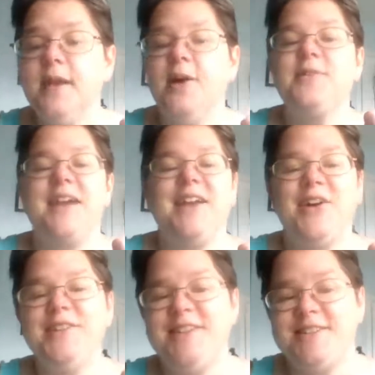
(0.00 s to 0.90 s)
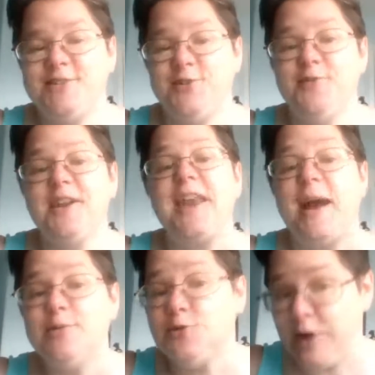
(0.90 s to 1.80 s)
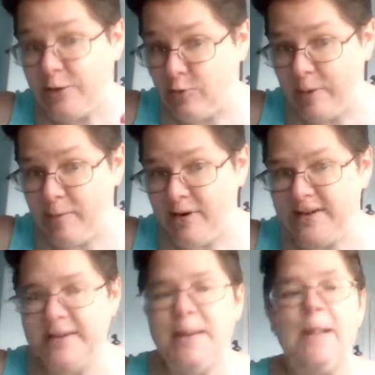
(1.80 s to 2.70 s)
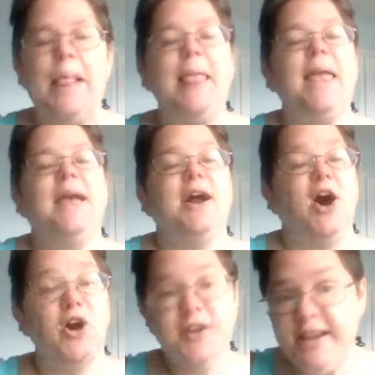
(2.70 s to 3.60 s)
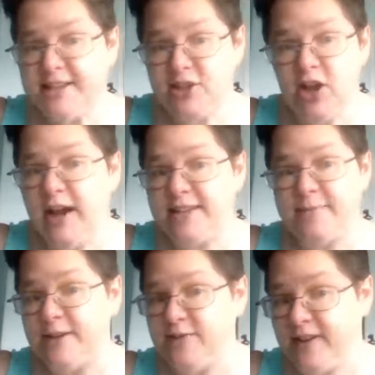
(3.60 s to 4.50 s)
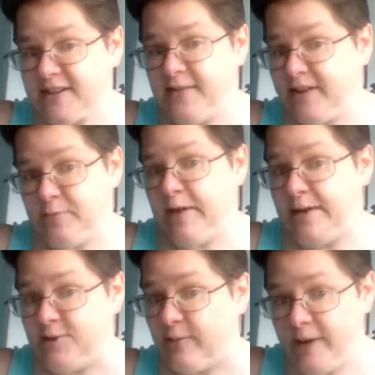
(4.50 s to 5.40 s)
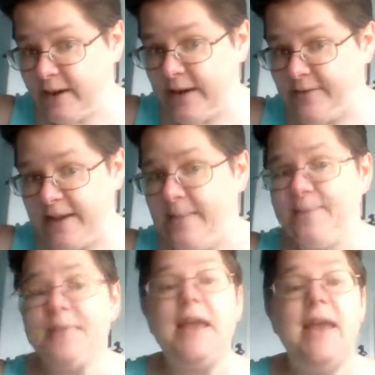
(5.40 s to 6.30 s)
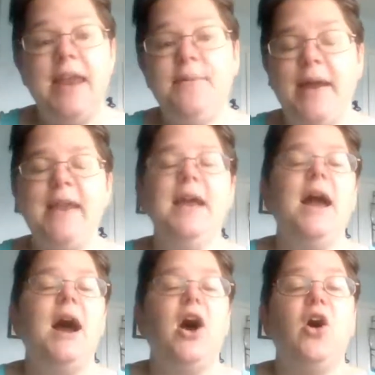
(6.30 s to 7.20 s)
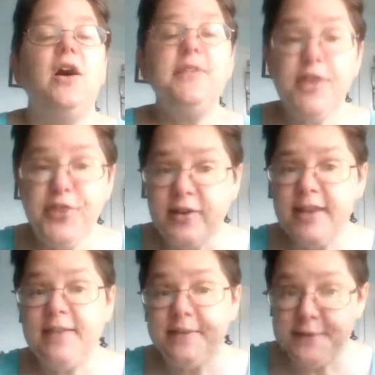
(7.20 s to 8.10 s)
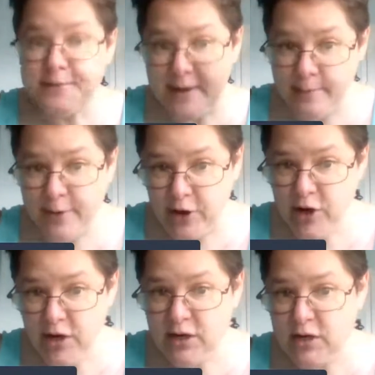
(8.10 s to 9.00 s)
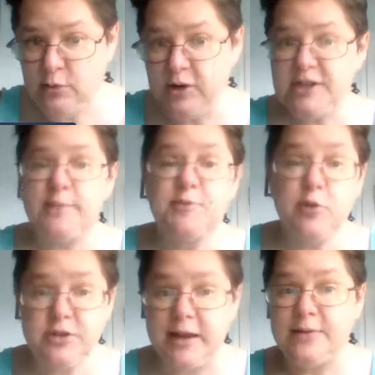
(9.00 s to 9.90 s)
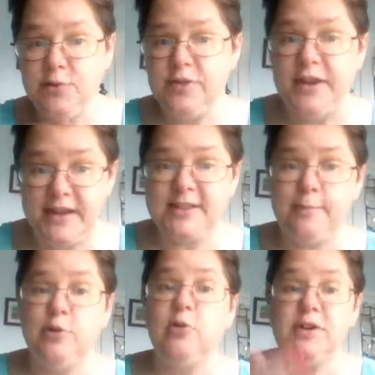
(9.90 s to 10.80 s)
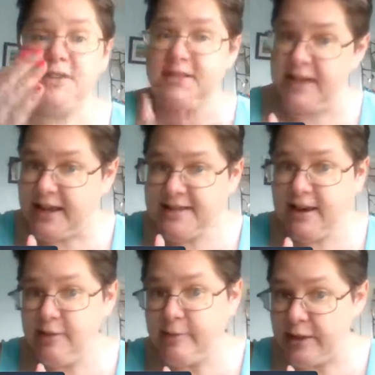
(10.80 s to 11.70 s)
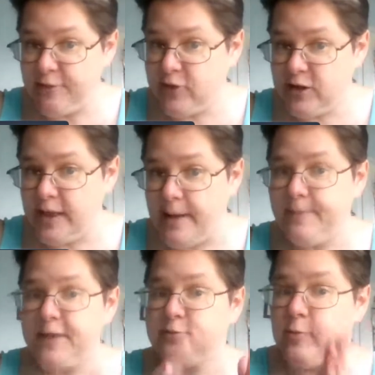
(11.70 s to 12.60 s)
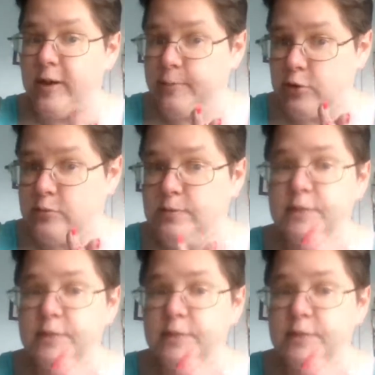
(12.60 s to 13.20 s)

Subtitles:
okay, Colleen says, don't forget. I will try to remember. Our niece-in-law has a bunch of activities planned, so I might not have time. Anyway, on the 30th of September, which I'm supposed to do the next upload because it's the last day of the month for the collab. That's when we upload.